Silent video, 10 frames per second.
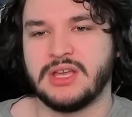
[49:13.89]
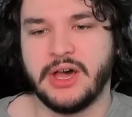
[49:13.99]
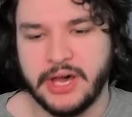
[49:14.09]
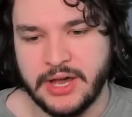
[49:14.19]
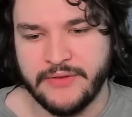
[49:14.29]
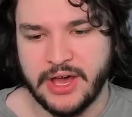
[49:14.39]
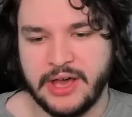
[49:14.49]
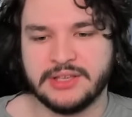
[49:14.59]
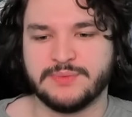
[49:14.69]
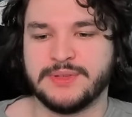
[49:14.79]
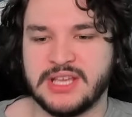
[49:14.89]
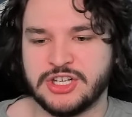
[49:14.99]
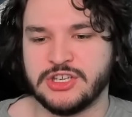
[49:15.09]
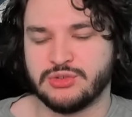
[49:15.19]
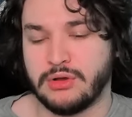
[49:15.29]
of us
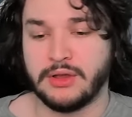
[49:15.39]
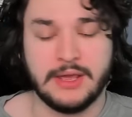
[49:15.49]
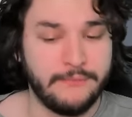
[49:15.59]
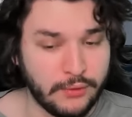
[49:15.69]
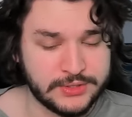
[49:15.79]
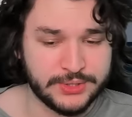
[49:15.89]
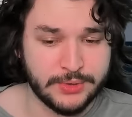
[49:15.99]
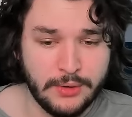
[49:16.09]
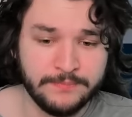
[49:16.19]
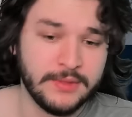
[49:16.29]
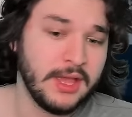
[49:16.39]
potentially drawing a Force Throw.